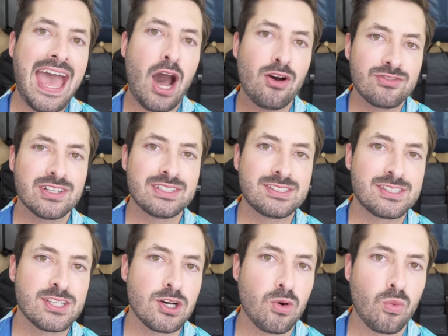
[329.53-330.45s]
however it's
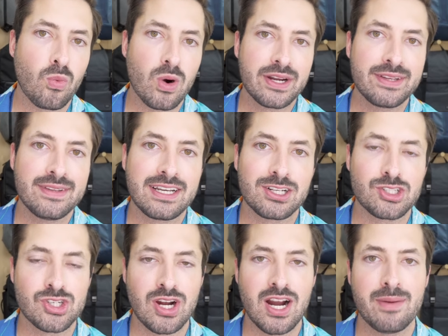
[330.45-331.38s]
still working like a
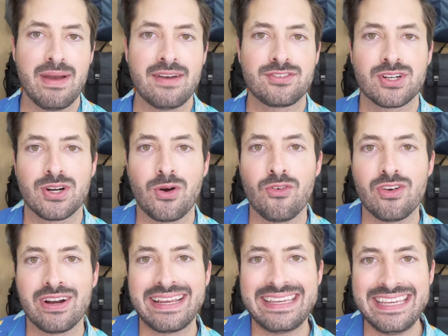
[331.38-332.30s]
charm after
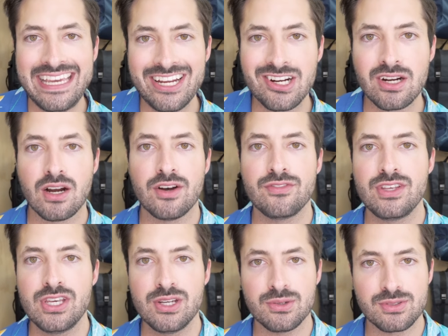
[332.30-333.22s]
over a year of
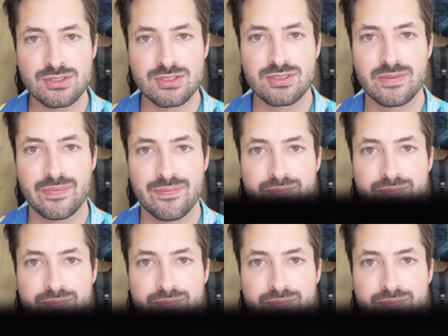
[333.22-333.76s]
use.